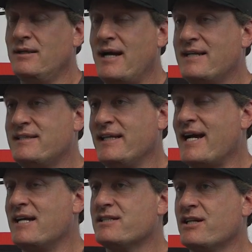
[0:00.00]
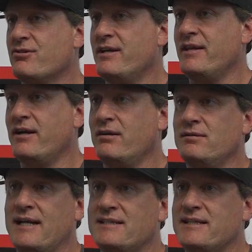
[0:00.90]
I see guys that are in
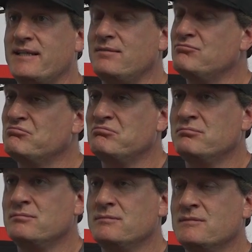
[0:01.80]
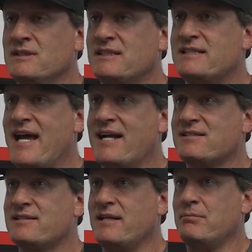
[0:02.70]
there. I see
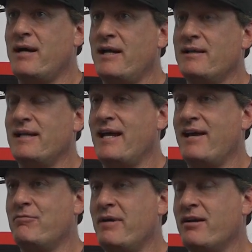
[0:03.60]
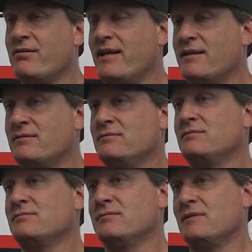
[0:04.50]
stats that, that I have better than,
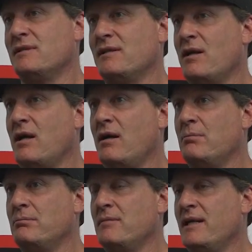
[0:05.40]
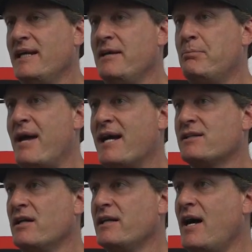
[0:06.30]
um,
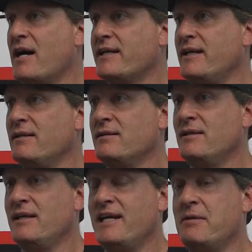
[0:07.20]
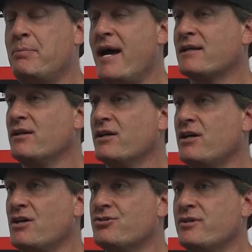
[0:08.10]
impact on the hockey, impact on the
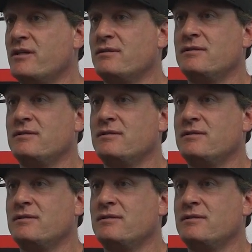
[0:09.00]
country.